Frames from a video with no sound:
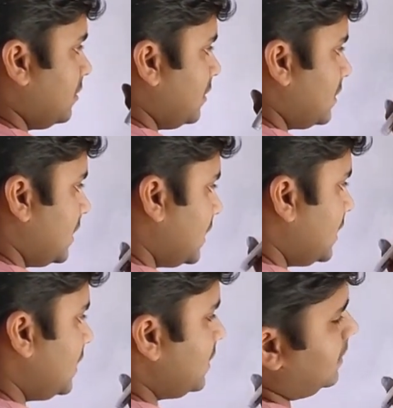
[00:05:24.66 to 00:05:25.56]
the
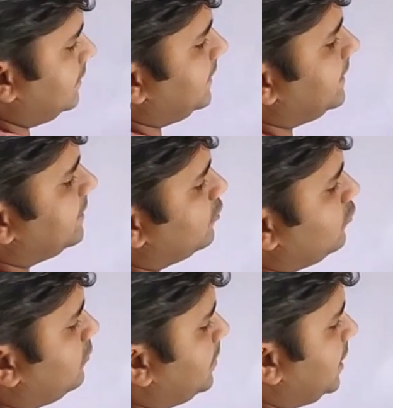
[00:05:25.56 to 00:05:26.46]
signal needs
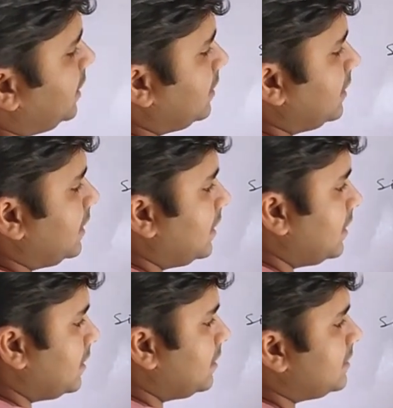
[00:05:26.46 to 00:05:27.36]
to be
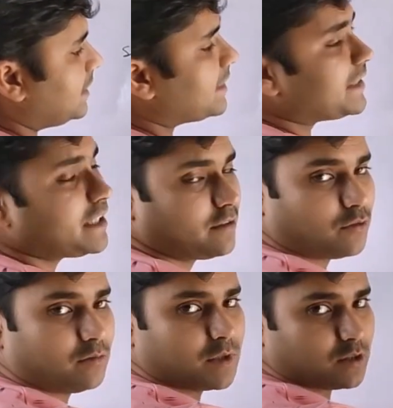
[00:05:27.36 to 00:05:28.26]
generated
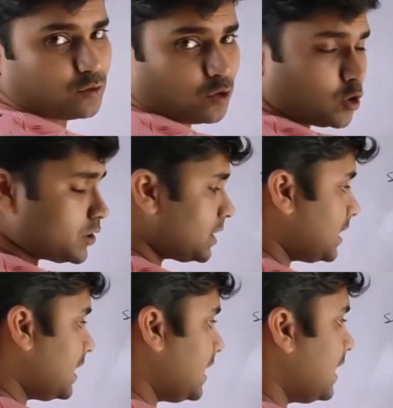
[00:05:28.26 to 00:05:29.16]
from the source,
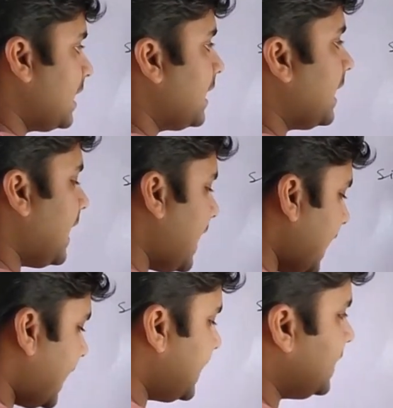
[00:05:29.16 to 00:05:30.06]

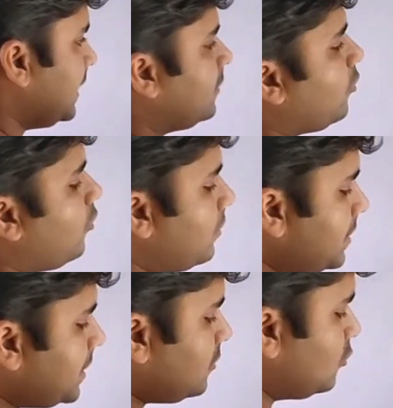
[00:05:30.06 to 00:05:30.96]
and in
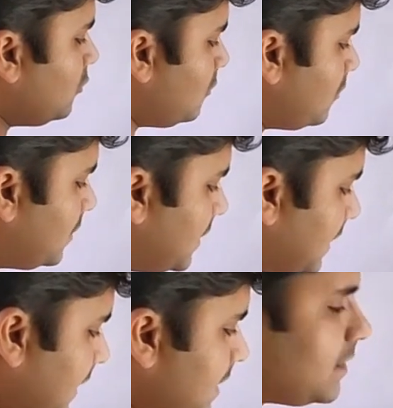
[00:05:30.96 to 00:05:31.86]
order to reach